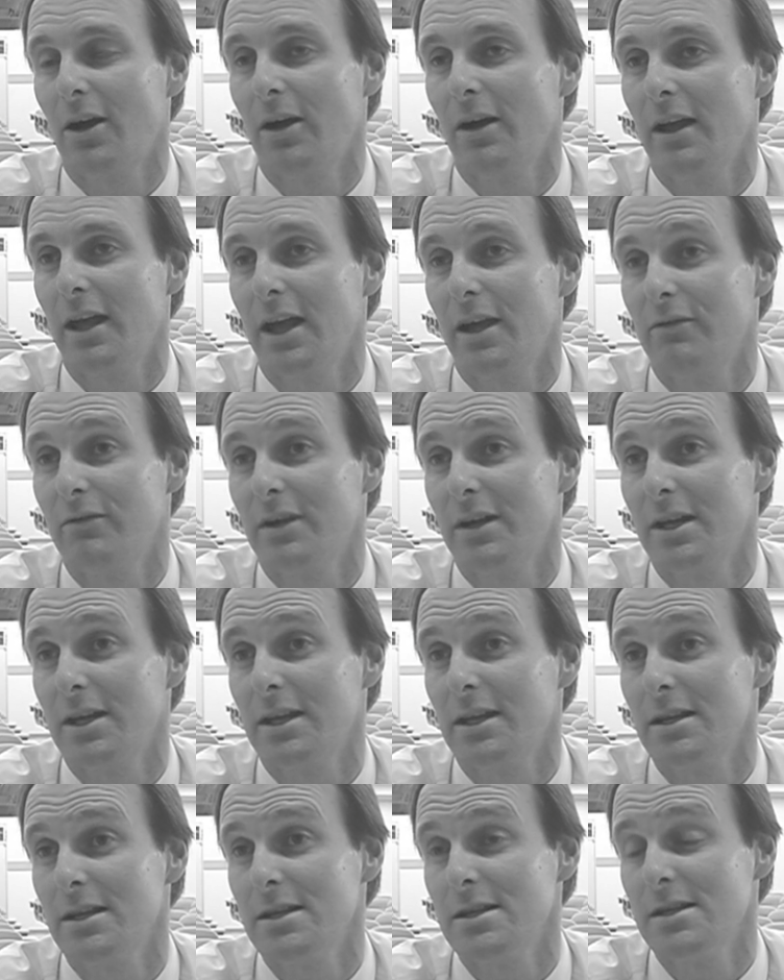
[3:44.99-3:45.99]
have
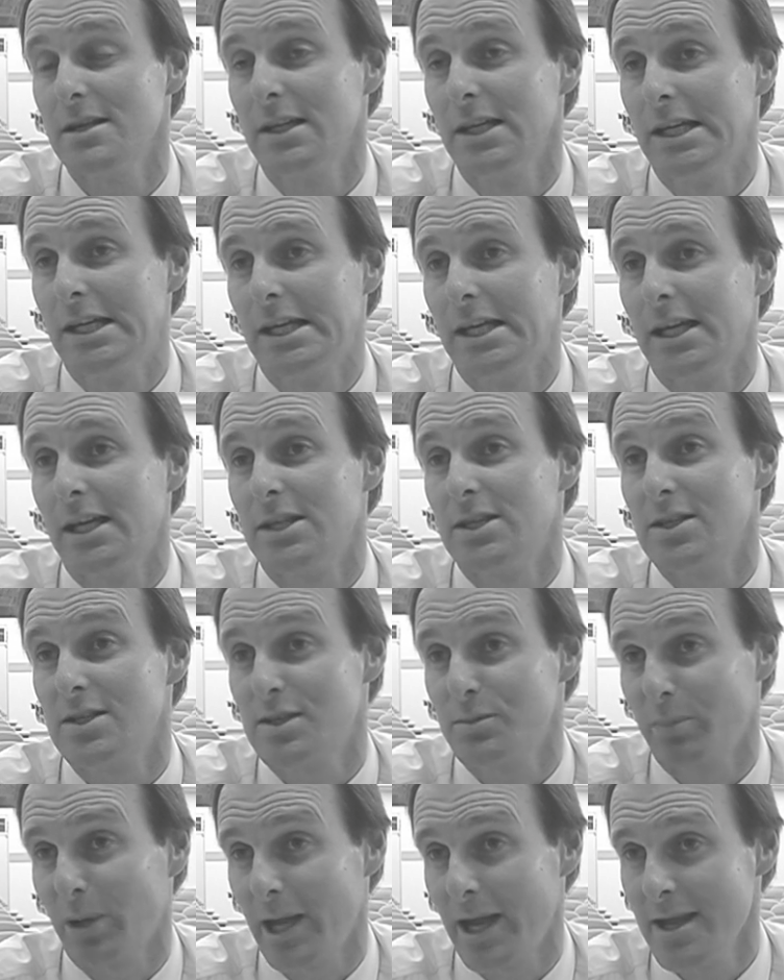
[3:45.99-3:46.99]
a
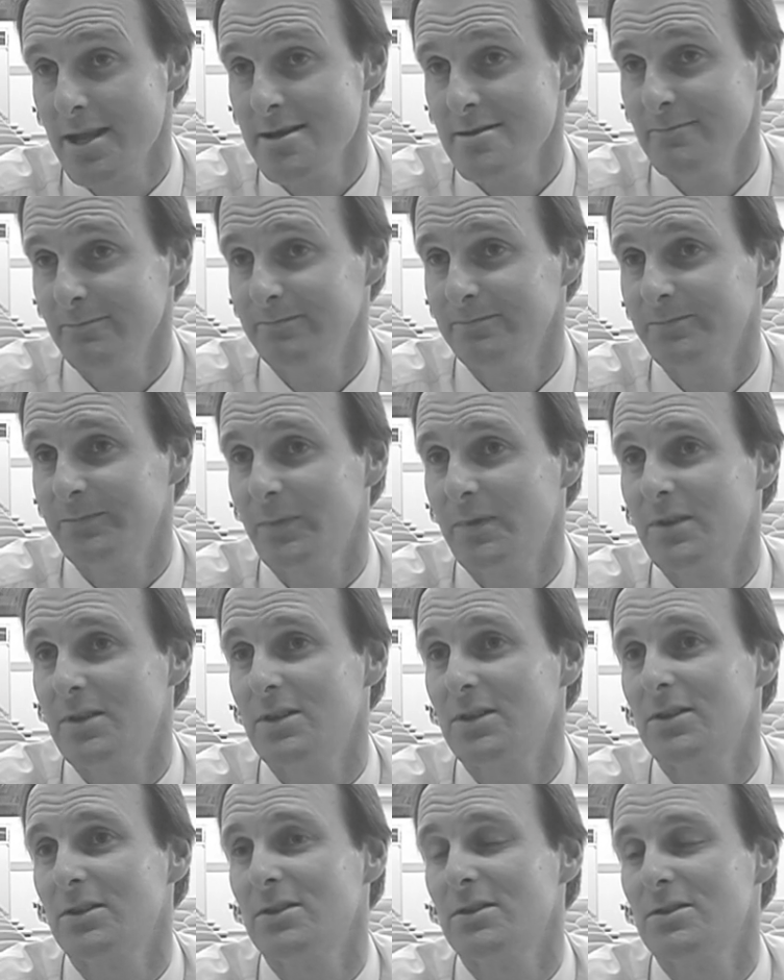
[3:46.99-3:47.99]
display
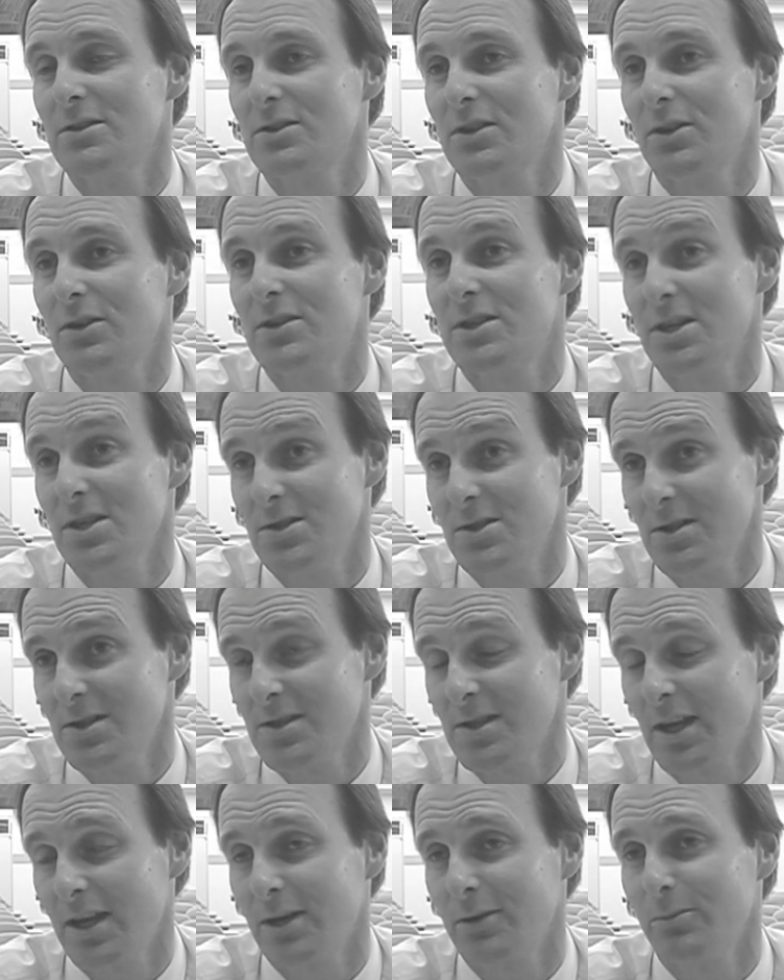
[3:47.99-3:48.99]
to show
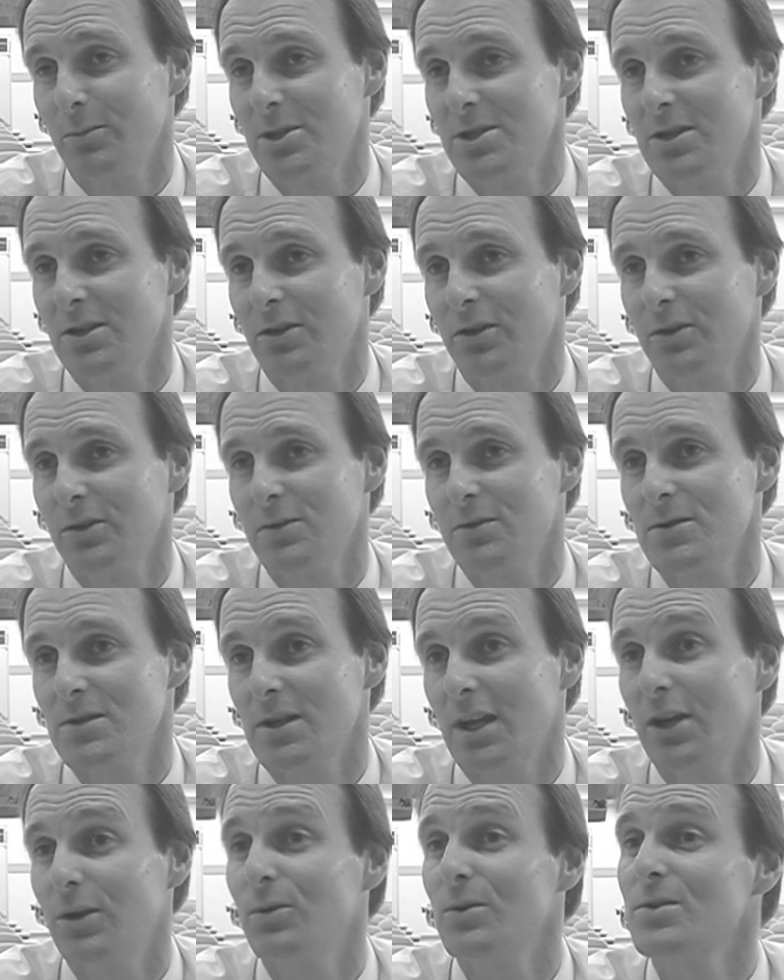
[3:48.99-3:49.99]
teachers our materials
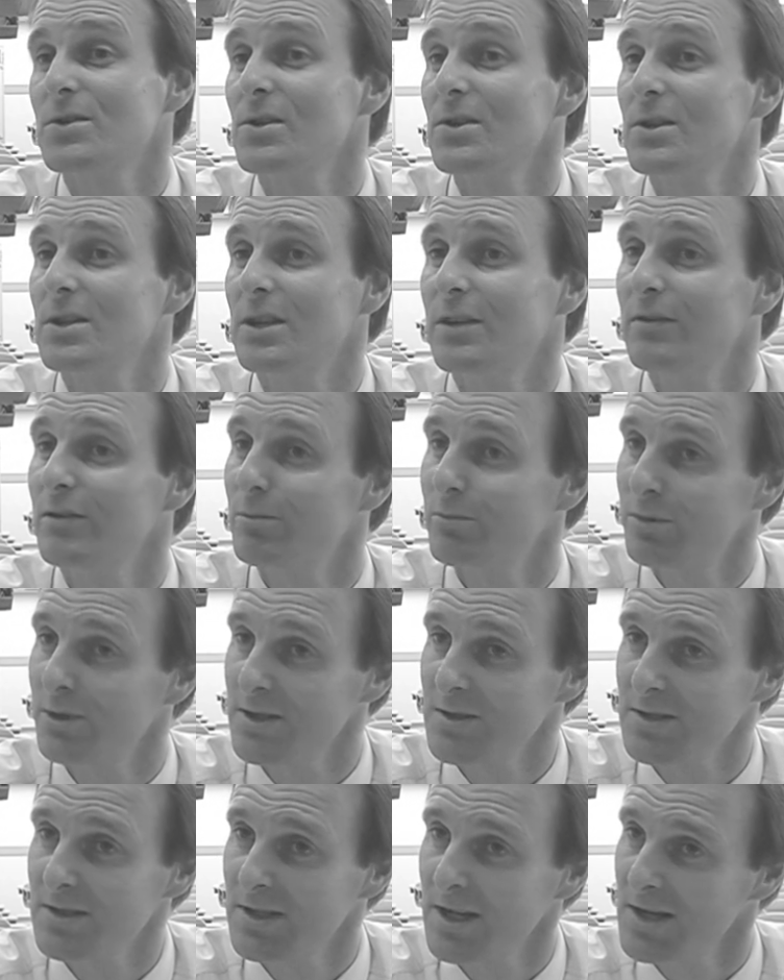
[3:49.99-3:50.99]
and also to give a
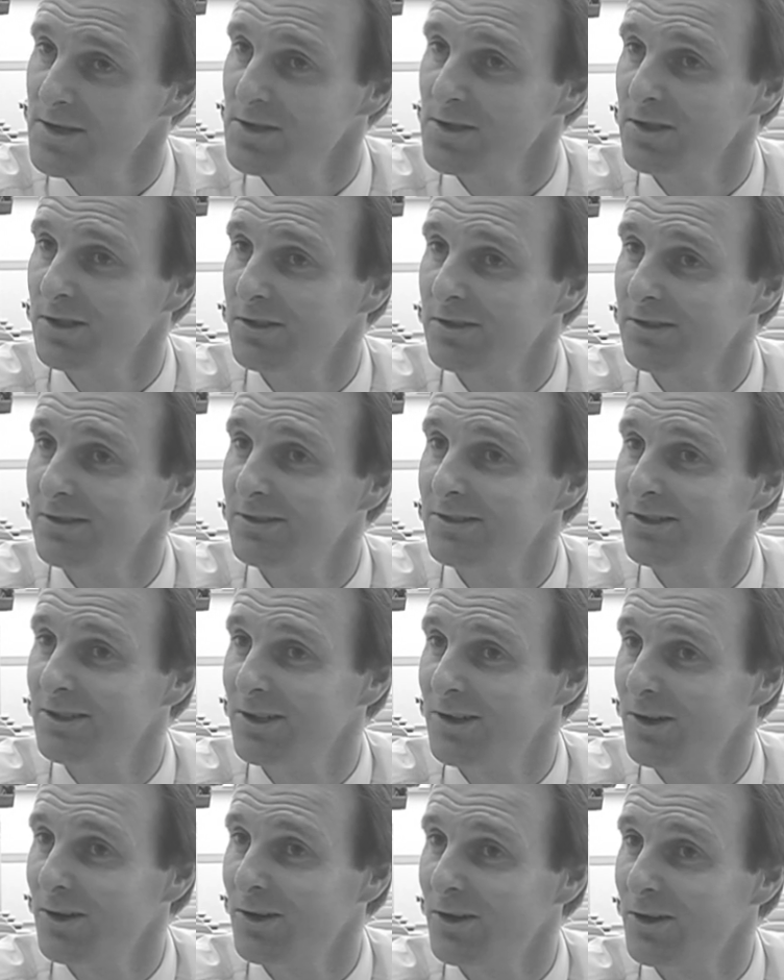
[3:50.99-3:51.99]
presentation
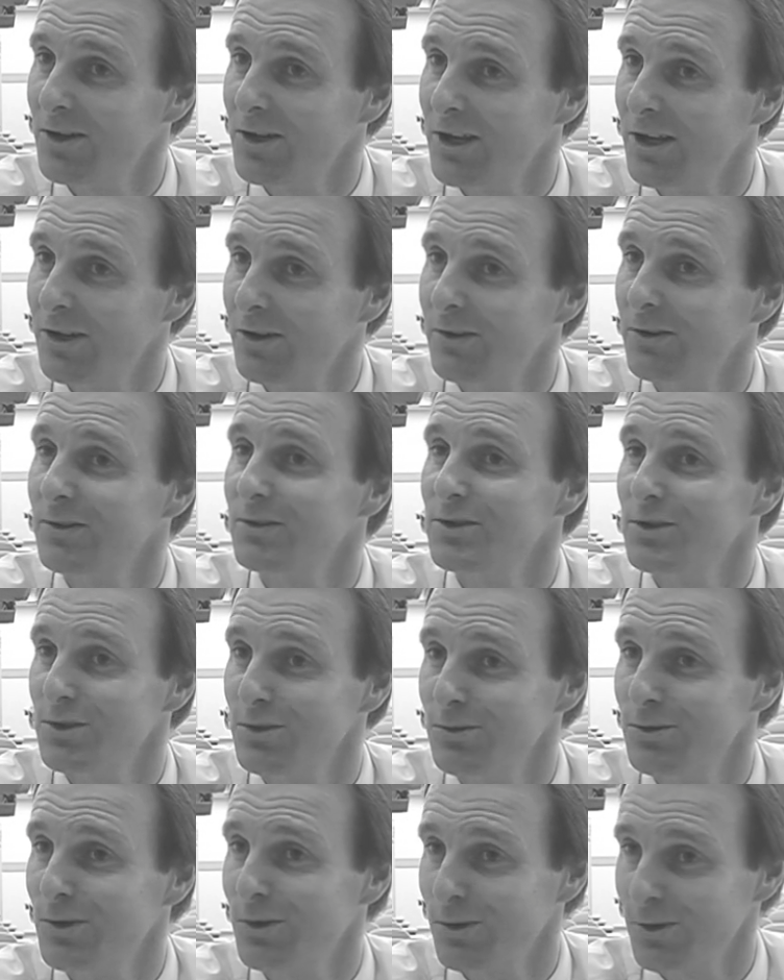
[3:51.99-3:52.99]
on our
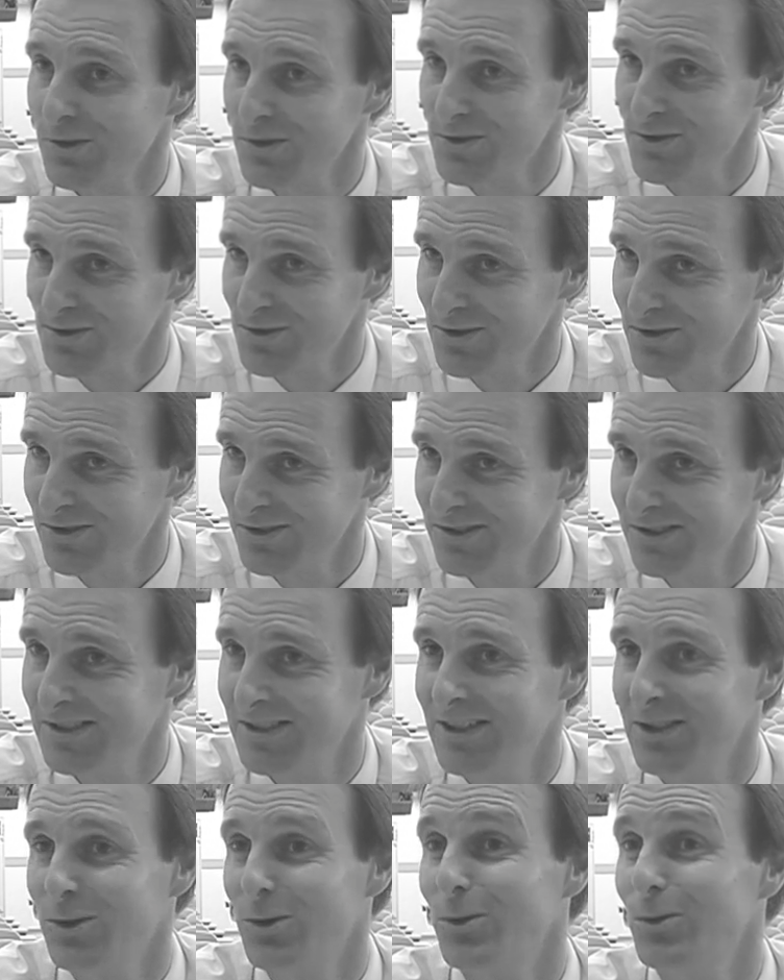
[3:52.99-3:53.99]
new course
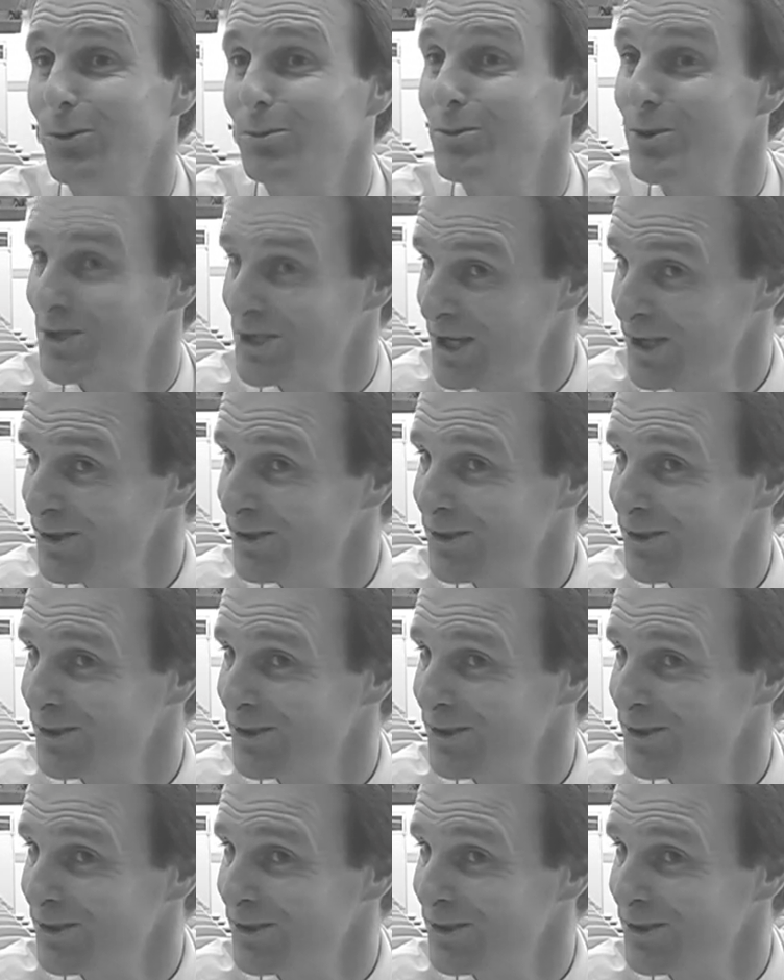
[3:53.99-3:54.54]
called Present